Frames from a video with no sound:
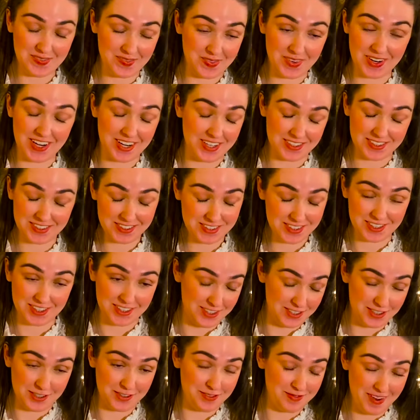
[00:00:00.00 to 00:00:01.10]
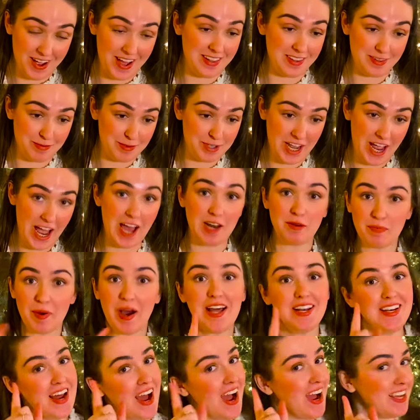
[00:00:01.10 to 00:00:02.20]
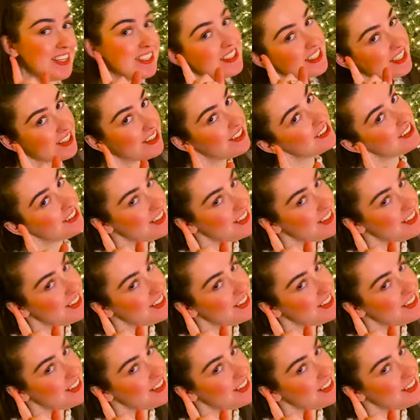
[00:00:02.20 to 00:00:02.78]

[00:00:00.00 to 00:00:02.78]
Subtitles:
what else could you fathom to add? But I still